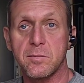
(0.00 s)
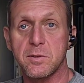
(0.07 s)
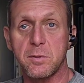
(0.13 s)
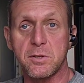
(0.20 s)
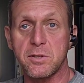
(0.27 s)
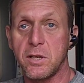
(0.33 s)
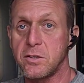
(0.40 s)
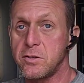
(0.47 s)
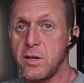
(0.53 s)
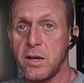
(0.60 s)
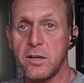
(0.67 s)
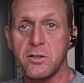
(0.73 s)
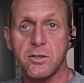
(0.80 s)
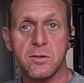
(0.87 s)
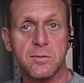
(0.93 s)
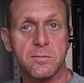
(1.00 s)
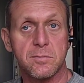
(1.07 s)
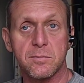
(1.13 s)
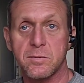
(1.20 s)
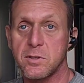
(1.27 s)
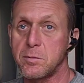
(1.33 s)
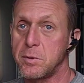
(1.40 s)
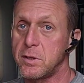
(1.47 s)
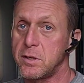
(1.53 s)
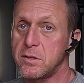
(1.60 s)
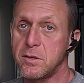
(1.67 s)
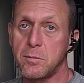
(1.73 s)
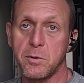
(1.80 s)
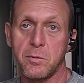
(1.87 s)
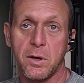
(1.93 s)
Especially as you age. Stability
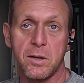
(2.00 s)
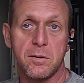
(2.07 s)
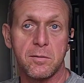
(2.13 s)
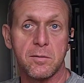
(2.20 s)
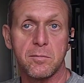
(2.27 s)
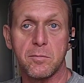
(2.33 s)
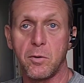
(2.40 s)
is number one.